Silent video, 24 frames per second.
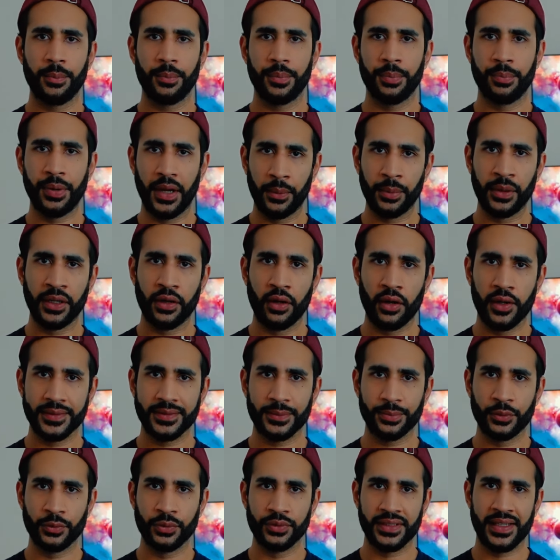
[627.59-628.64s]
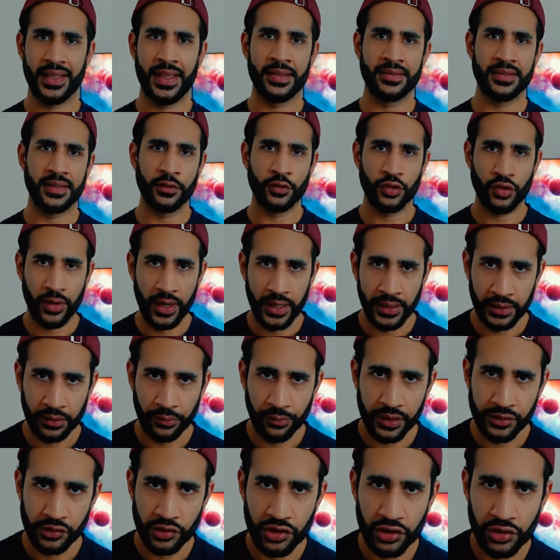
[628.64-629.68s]
public hospitals as a training
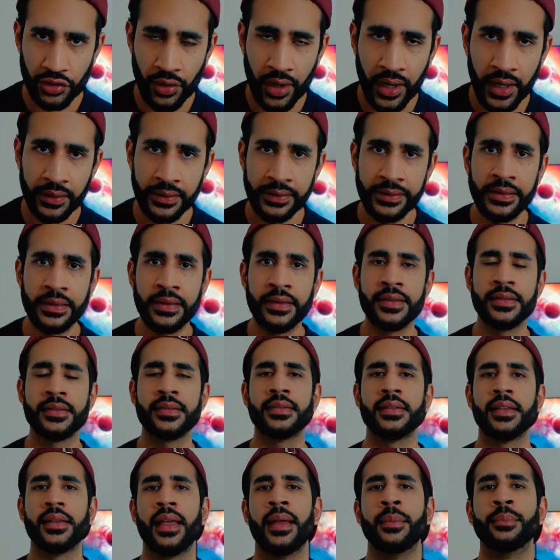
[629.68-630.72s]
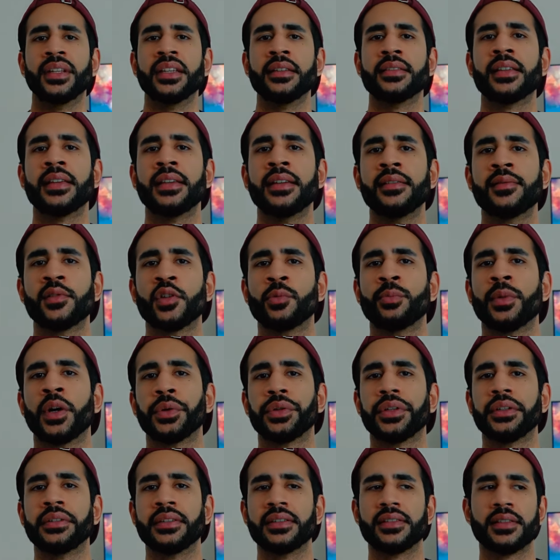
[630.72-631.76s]
registrar is MDTs or
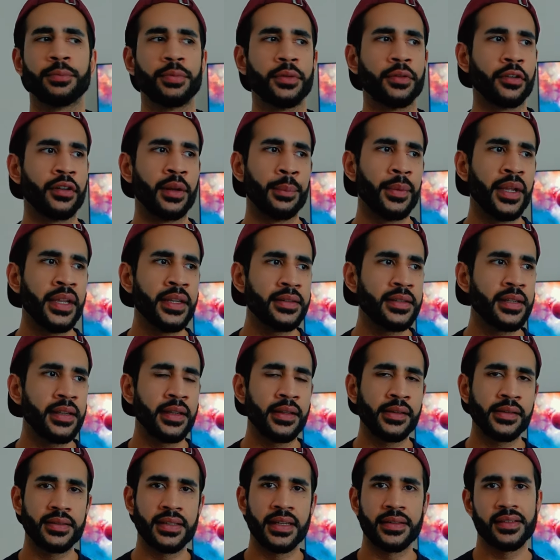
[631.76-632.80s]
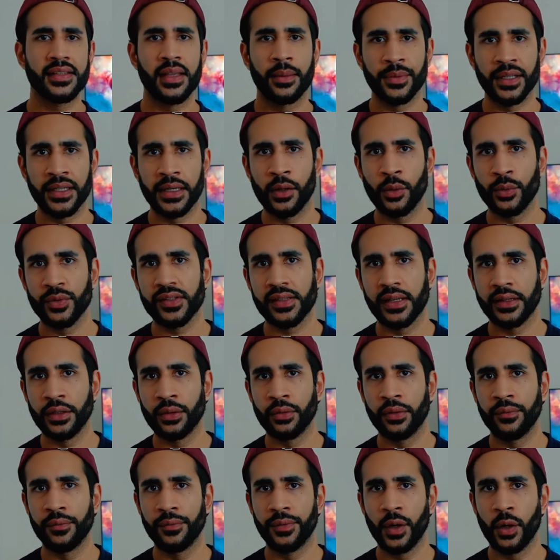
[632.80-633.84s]
multidisciplinary meetings. That's something else that
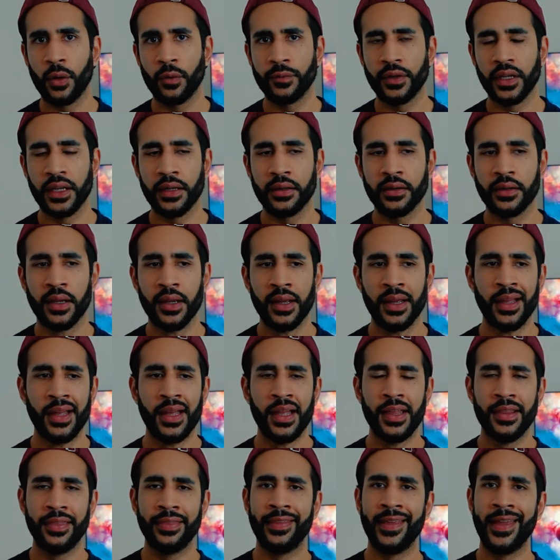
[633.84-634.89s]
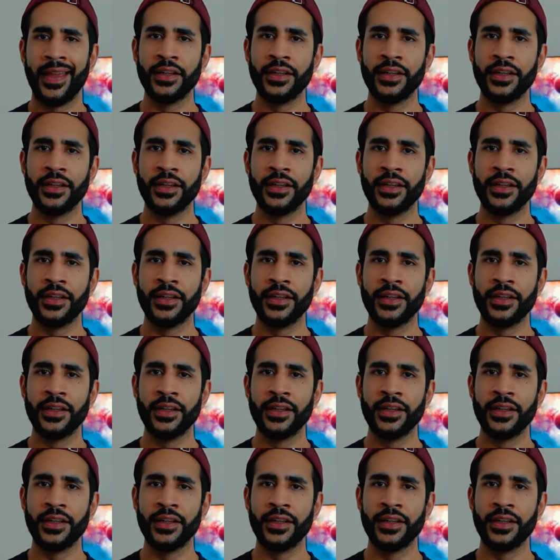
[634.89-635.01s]
you're involved in. They're